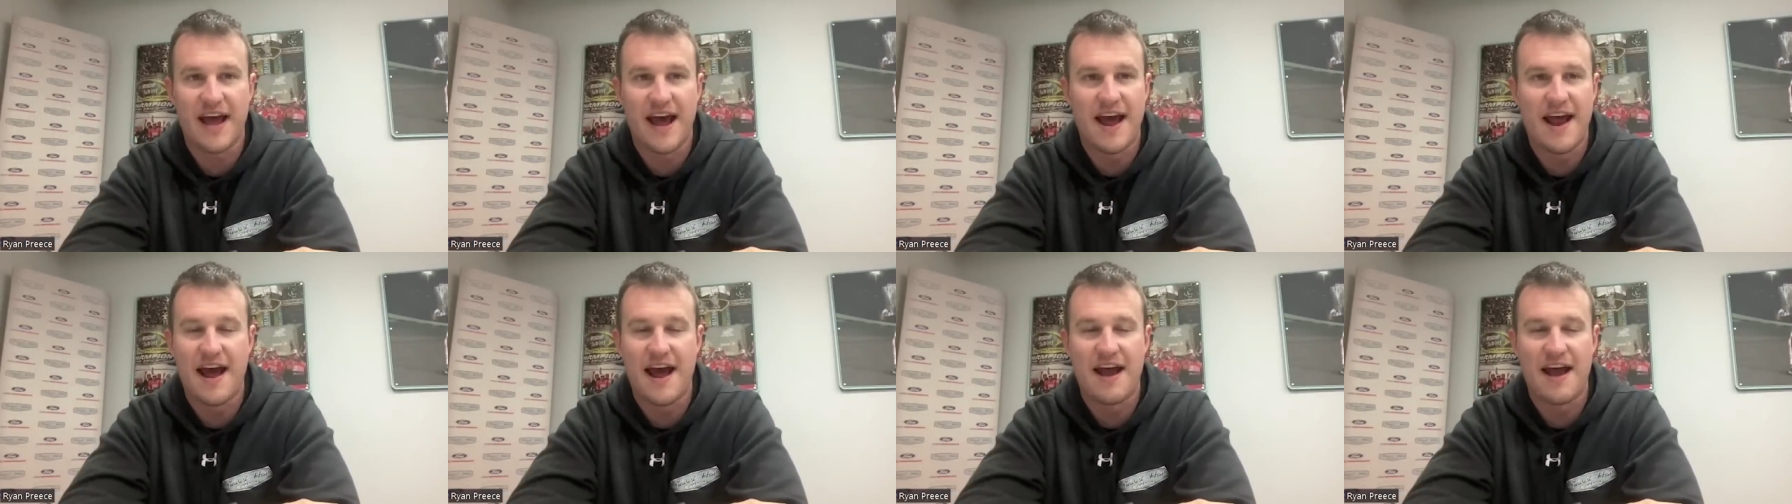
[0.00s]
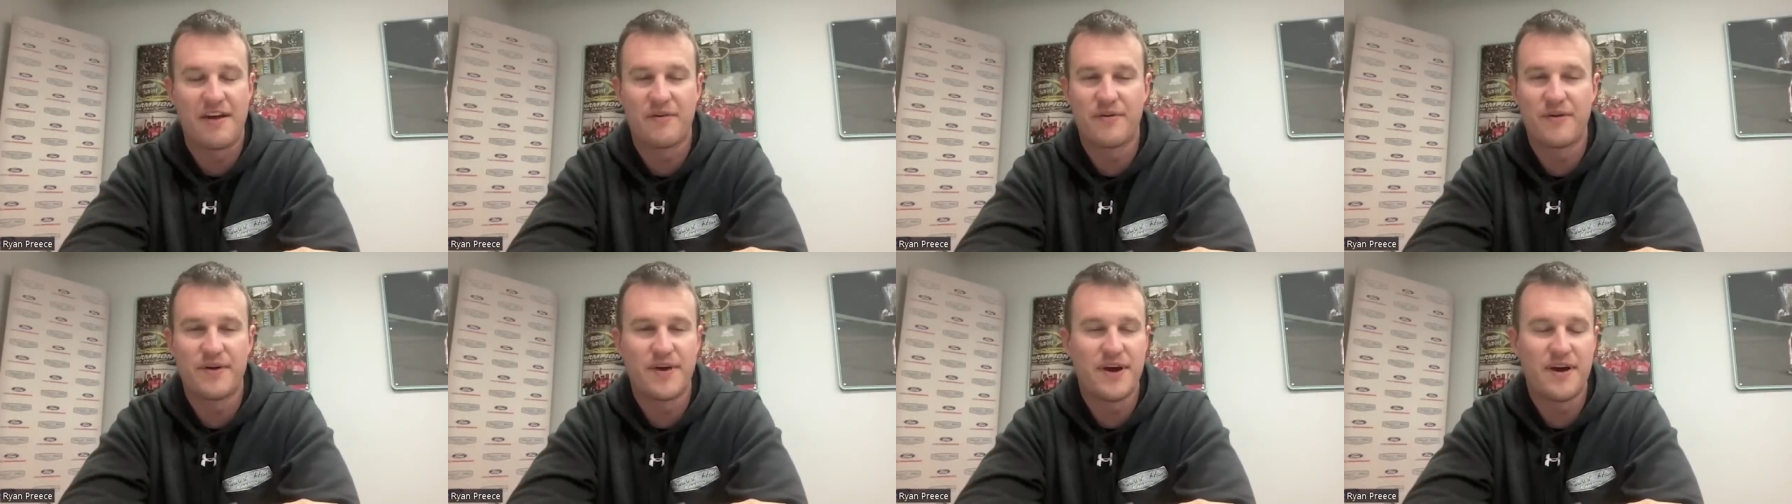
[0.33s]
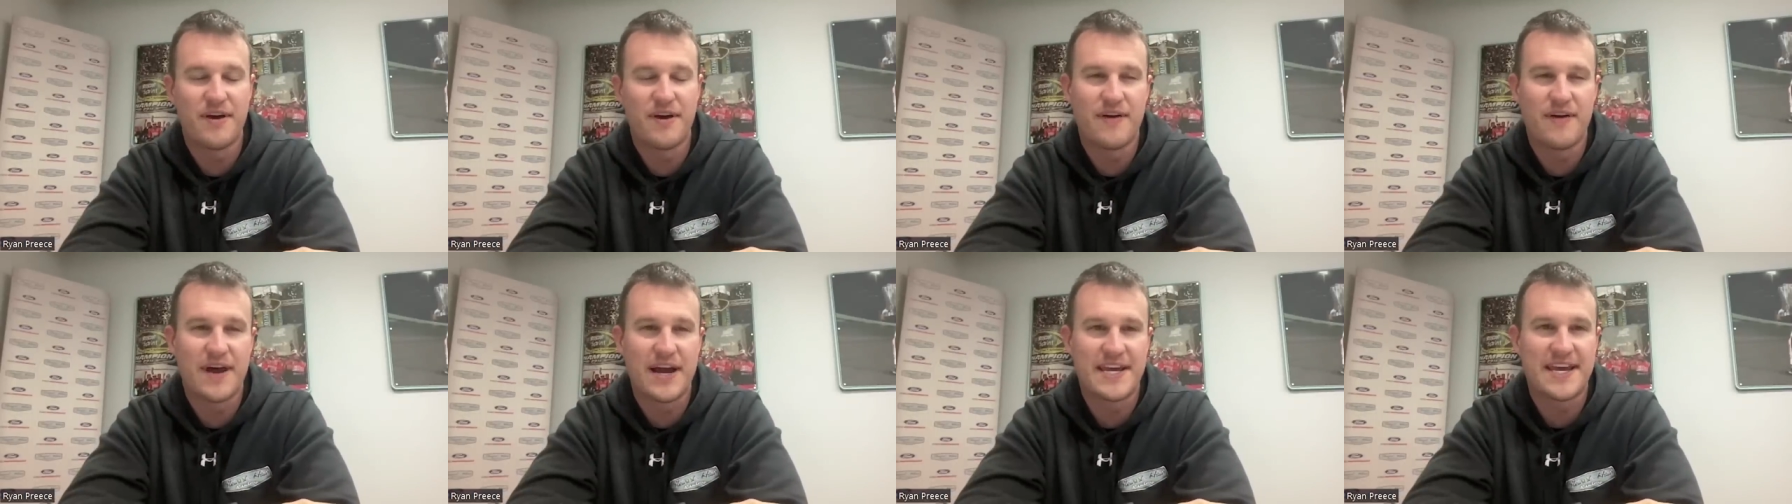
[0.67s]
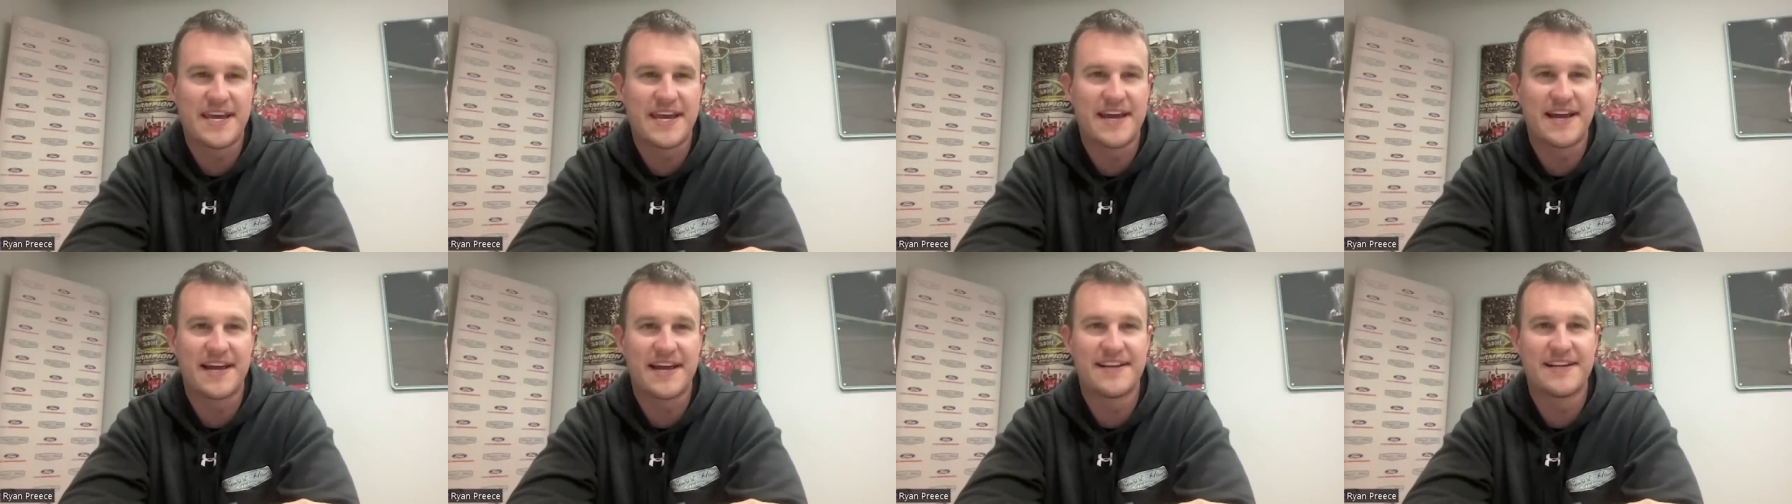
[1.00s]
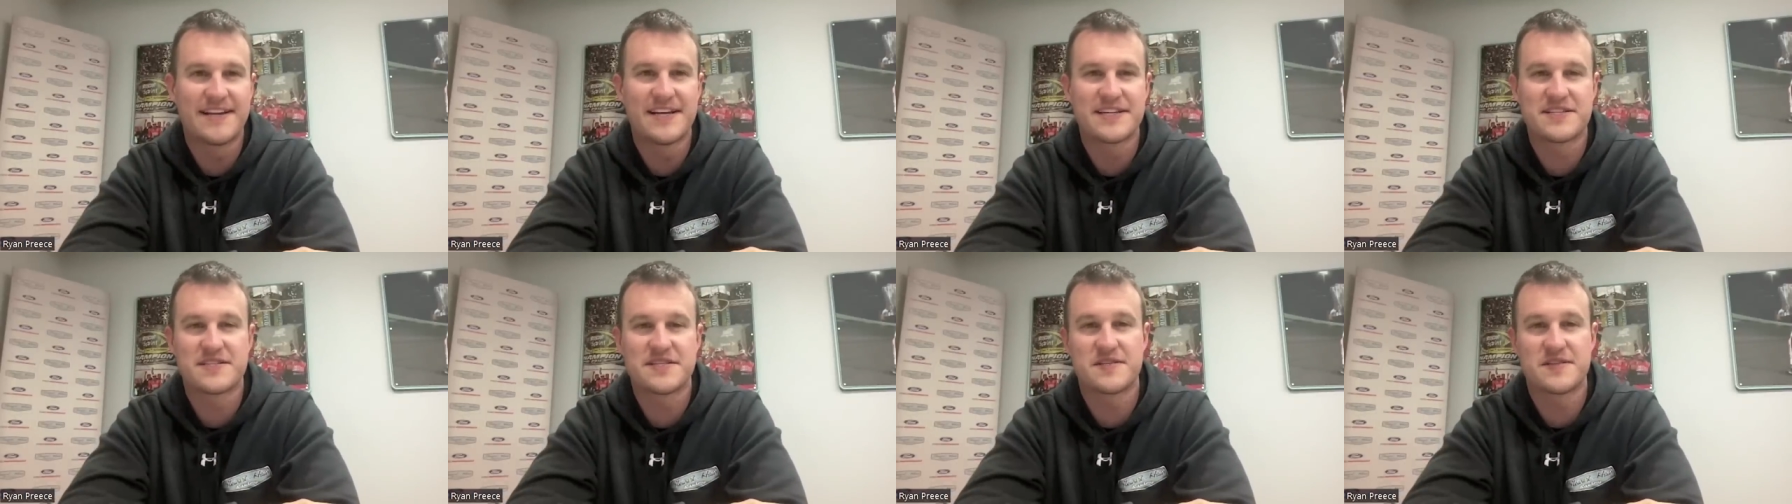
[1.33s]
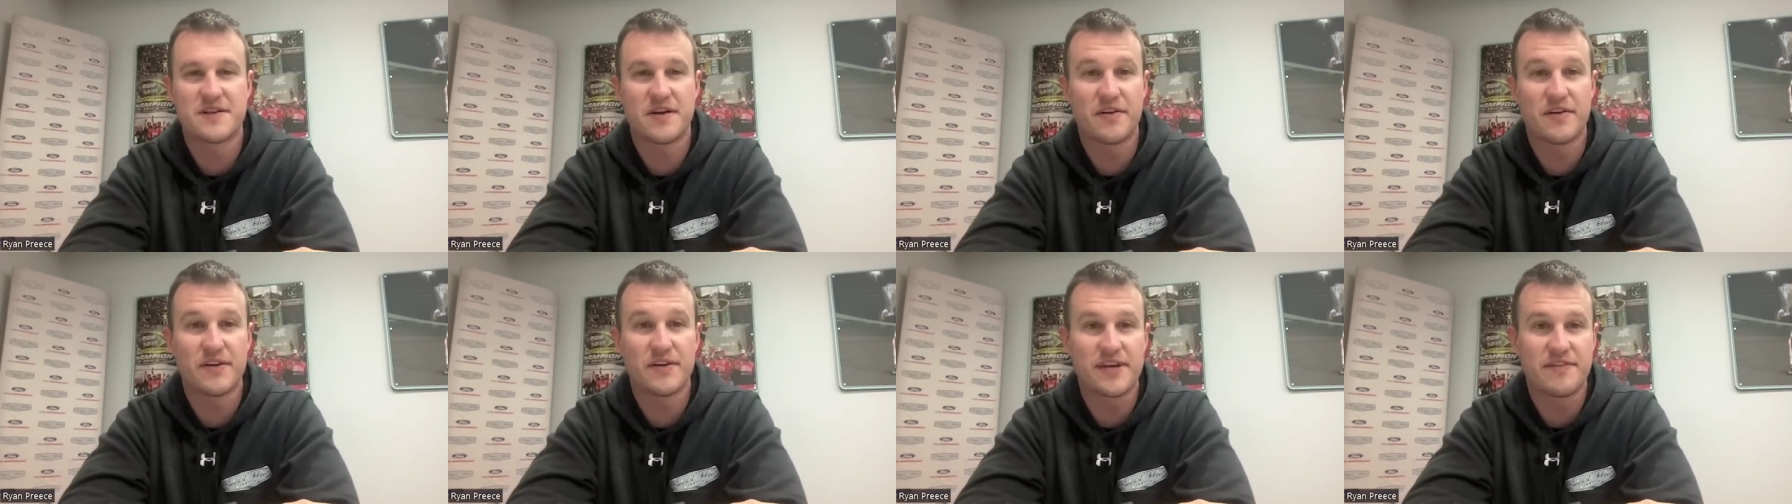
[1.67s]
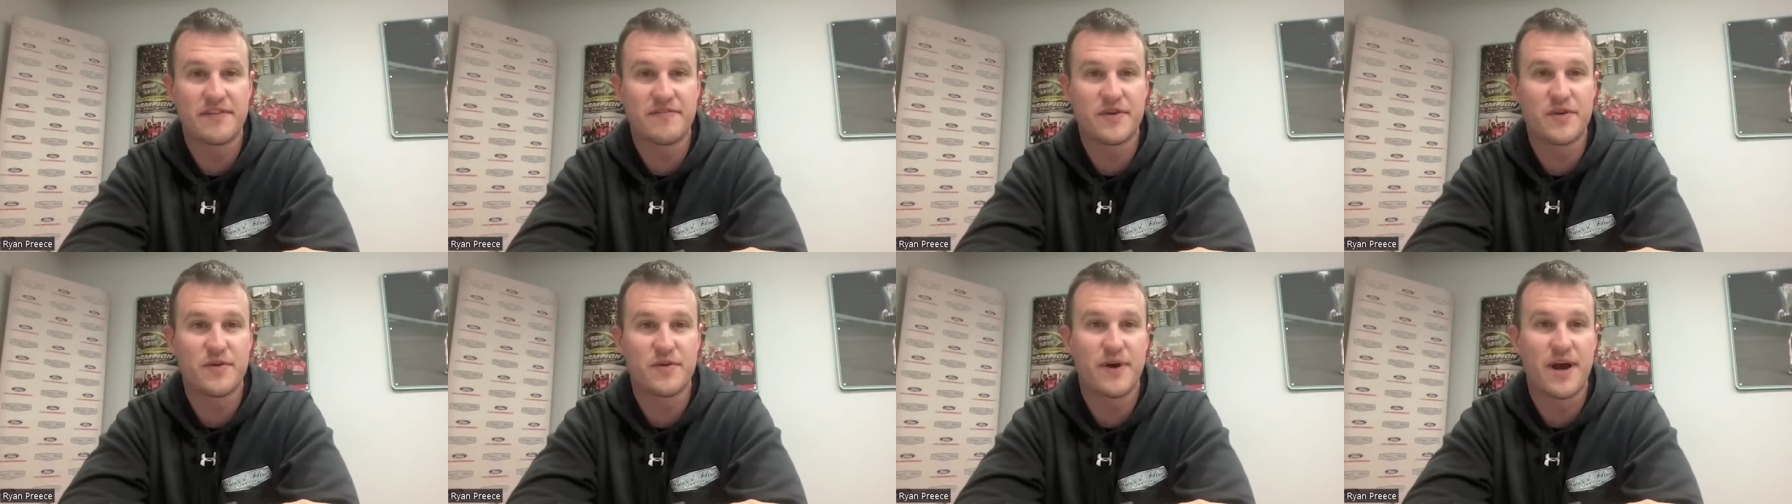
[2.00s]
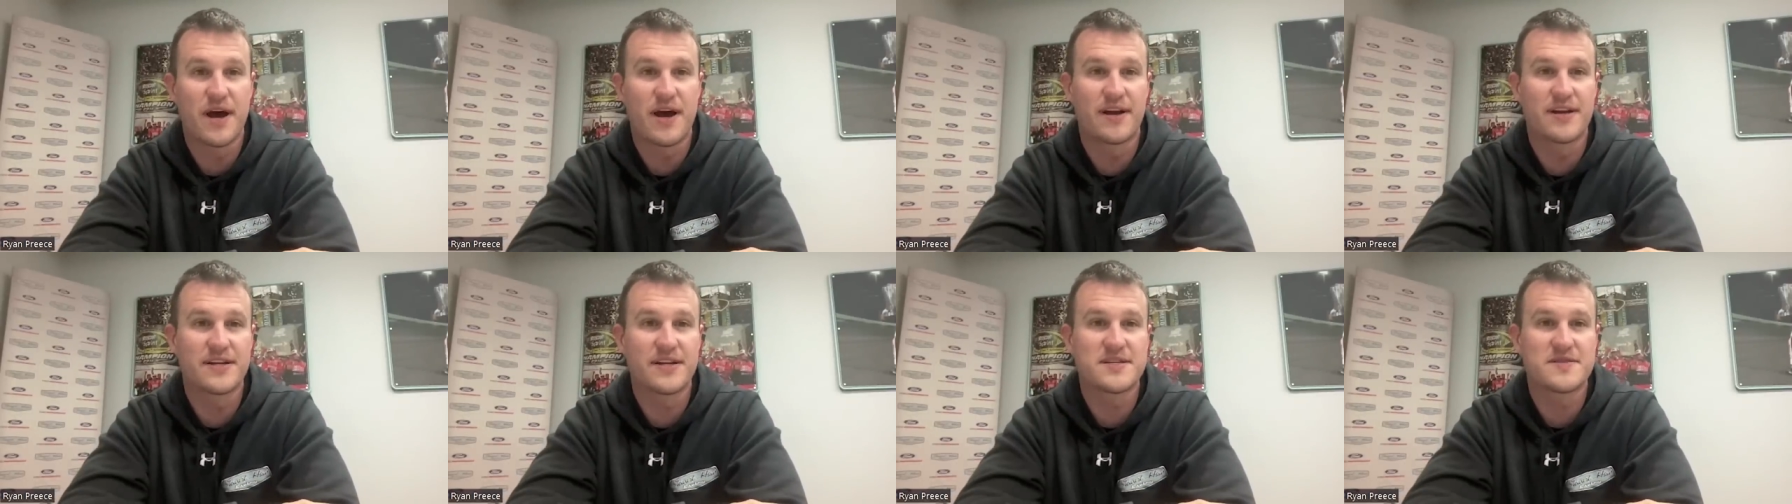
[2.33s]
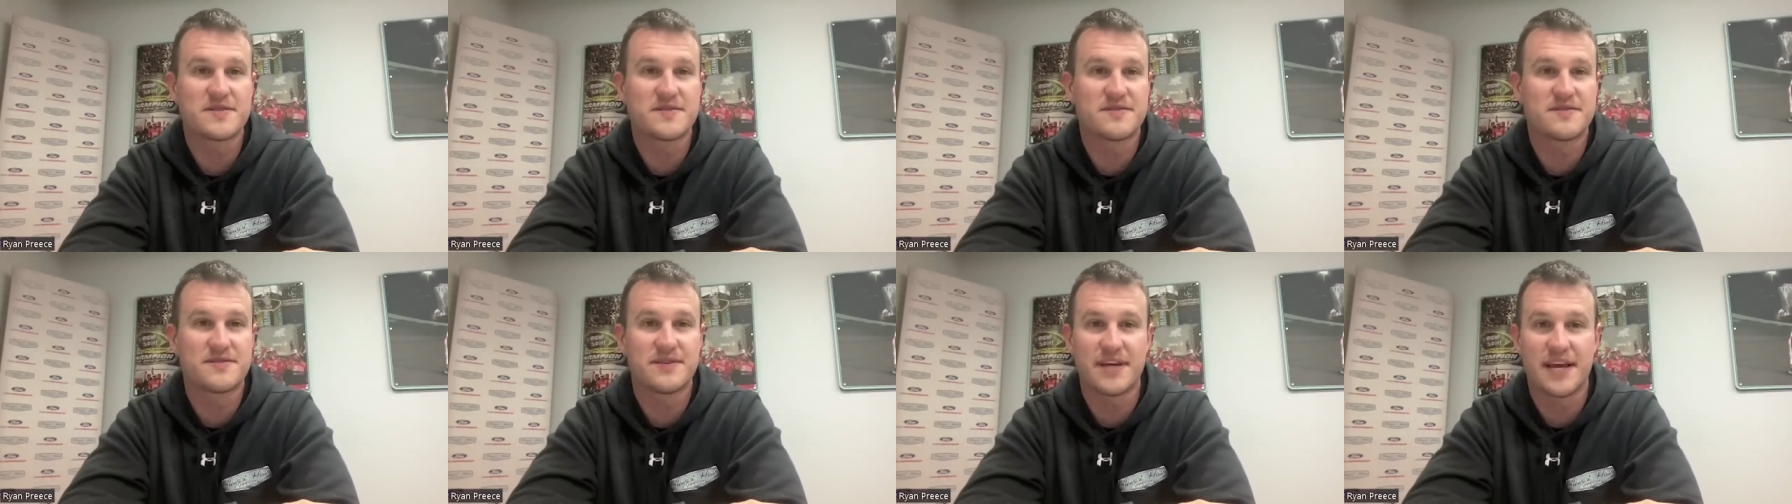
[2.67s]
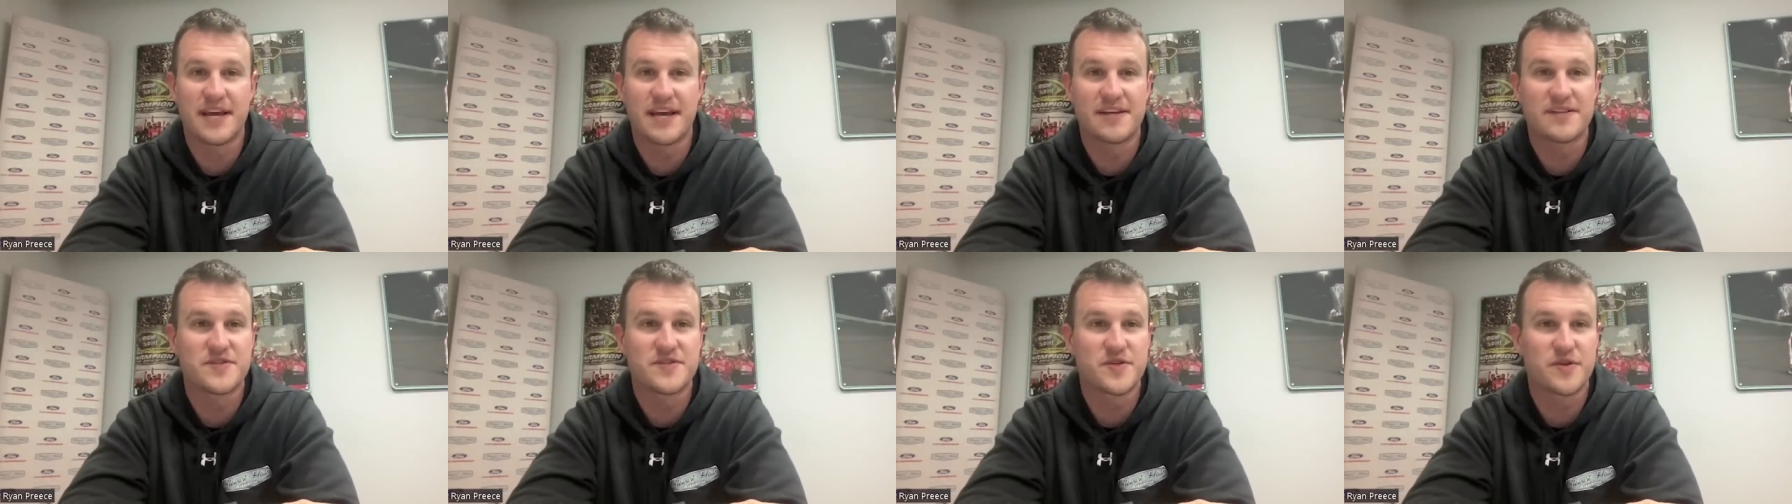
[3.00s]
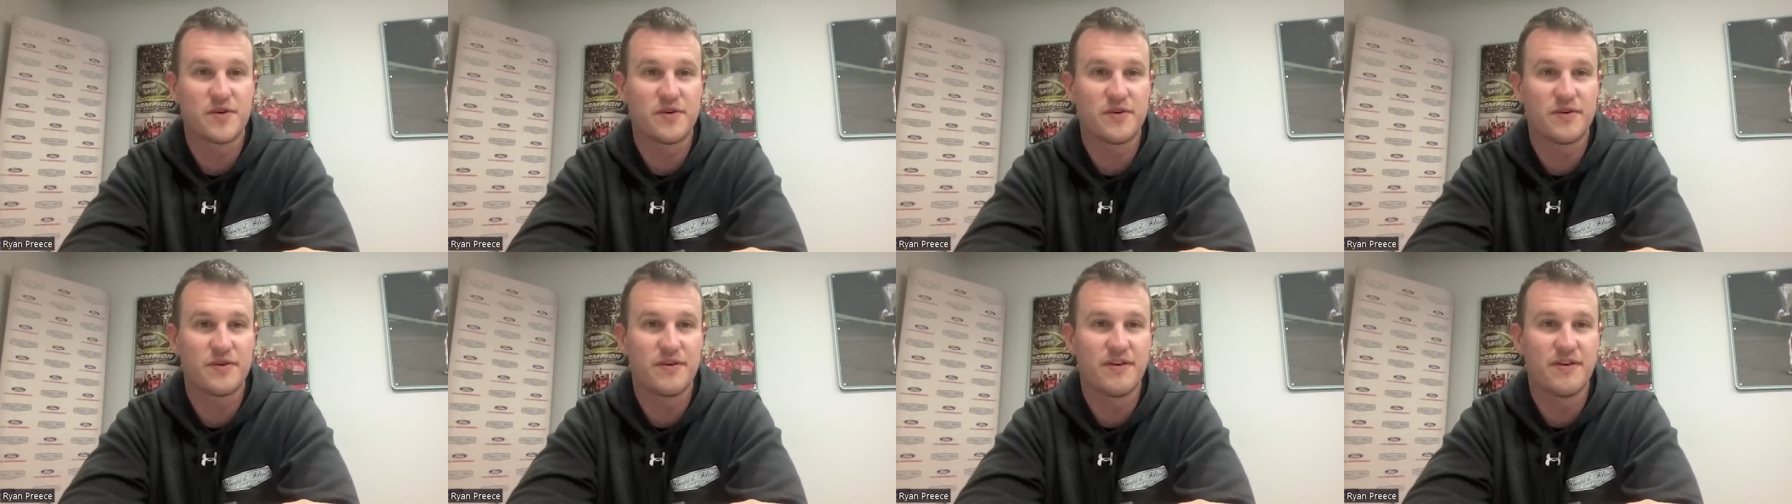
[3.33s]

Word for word: I, I don't know. I can't necessarily give you an honest answer